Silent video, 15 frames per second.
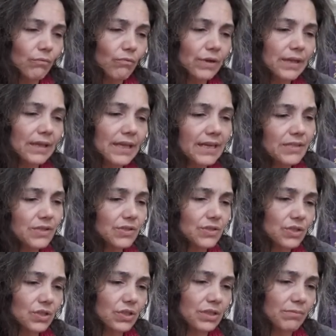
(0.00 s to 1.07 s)

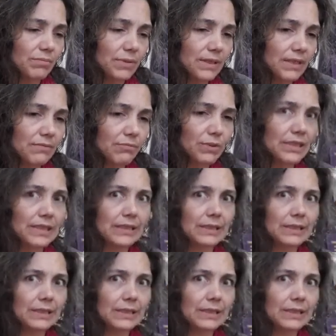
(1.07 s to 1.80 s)
relationship if we